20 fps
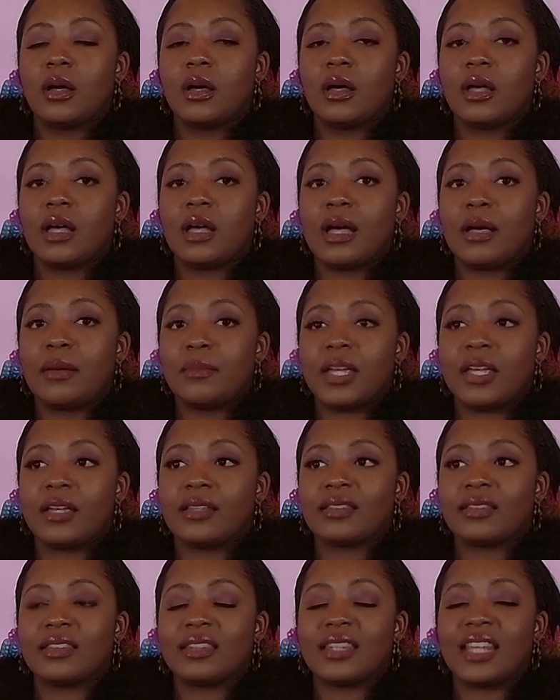I mean,
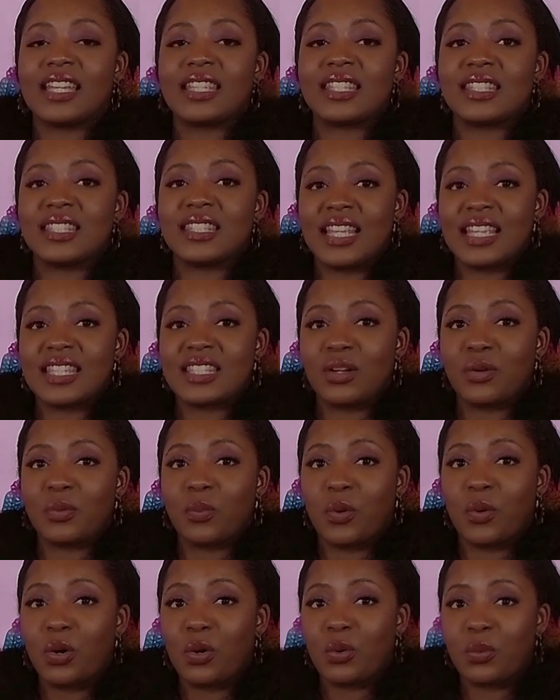that's a
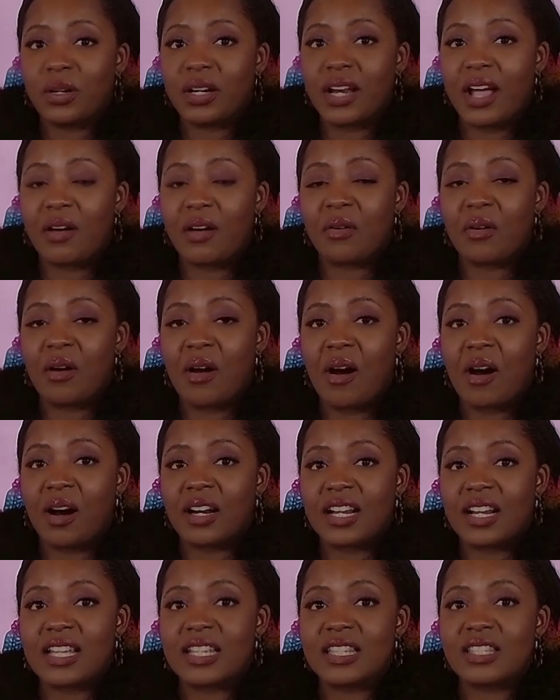world-renowned
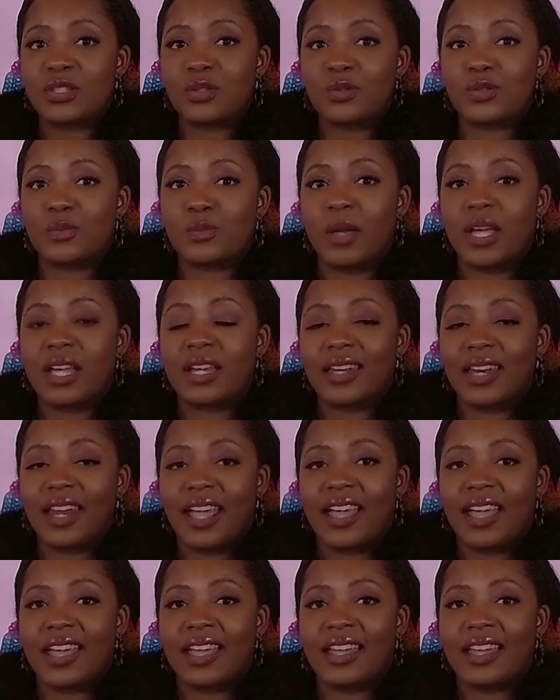artist who's been dead,